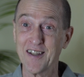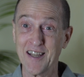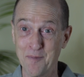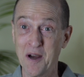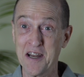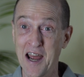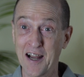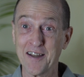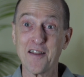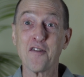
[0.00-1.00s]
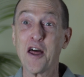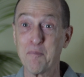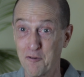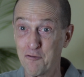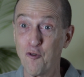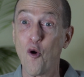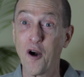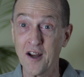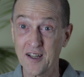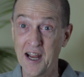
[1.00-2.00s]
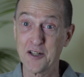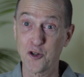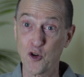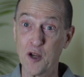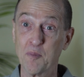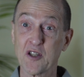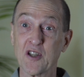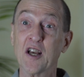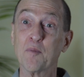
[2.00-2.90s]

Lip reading: in my neck than before cancer treatments,